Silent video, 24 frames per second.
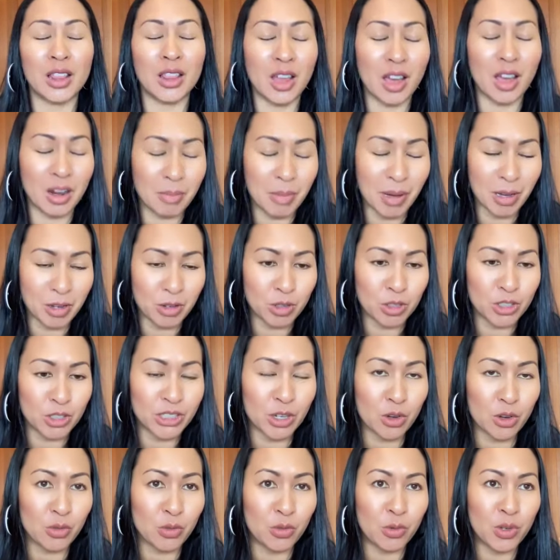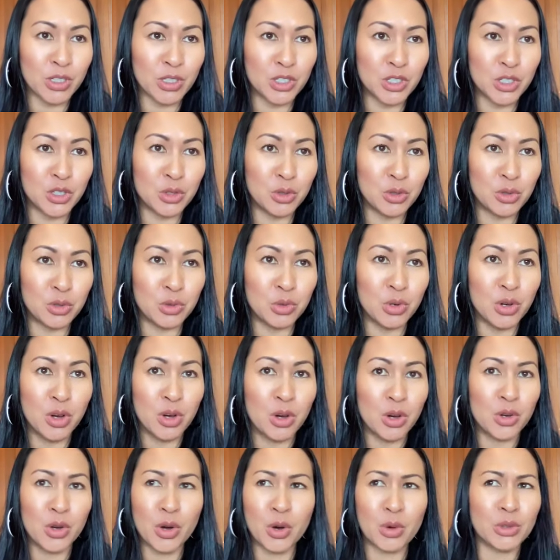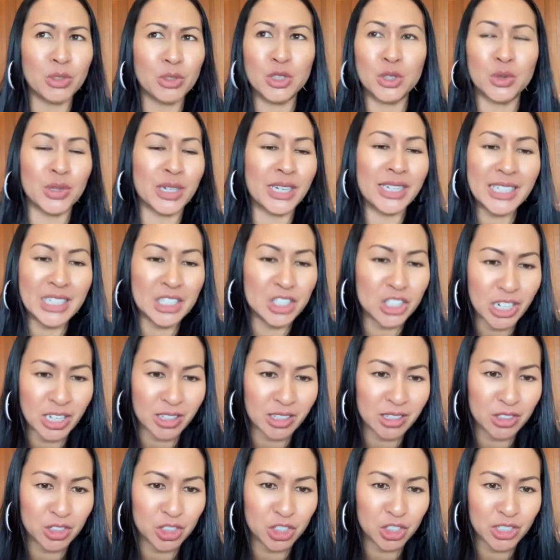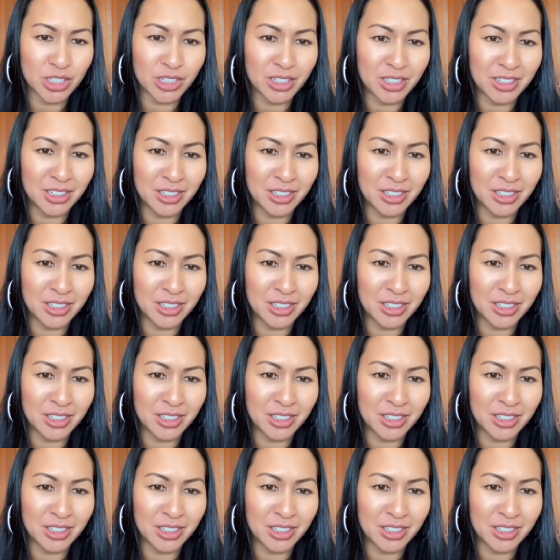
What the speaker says: a lot about yourself when you go into any challenge,